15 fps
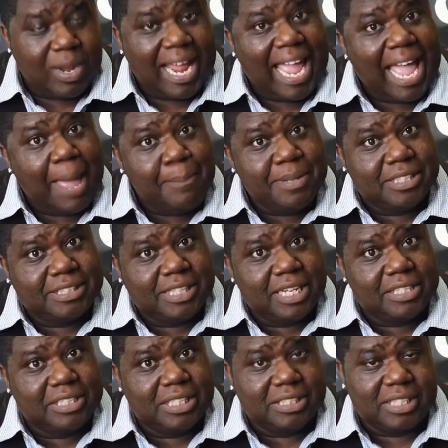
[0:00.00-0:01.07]
What happens
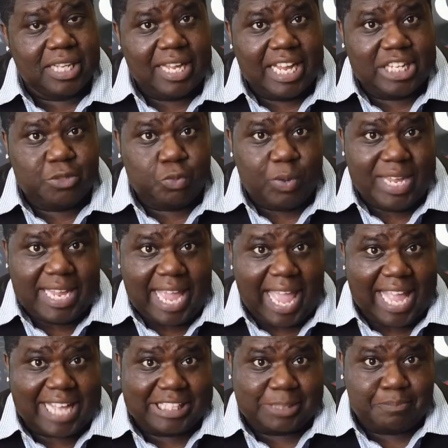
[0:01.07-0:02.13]
is
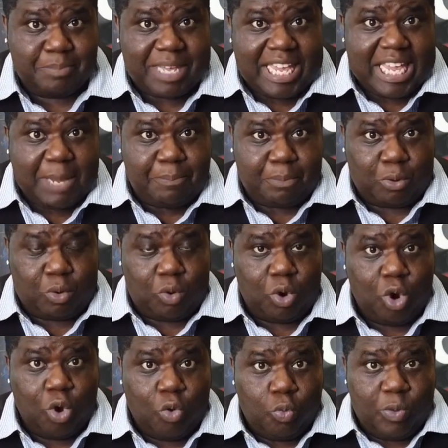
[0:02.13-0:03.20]
we as people,